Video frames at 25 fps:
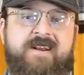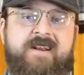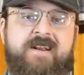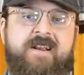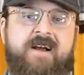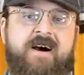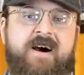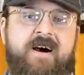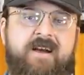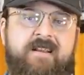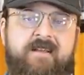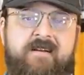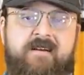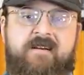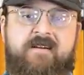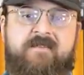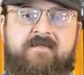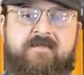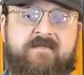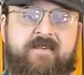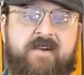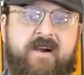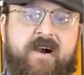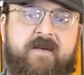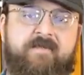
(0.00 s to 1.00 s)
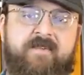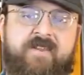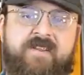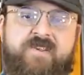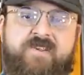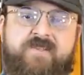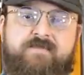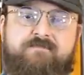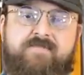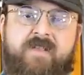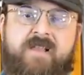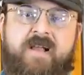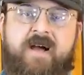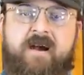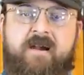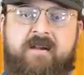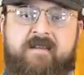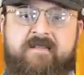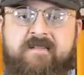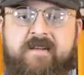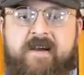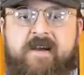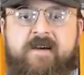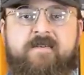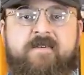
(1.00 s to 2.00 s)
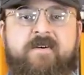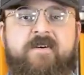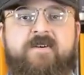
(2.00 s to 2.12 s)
lot of communist bloc-style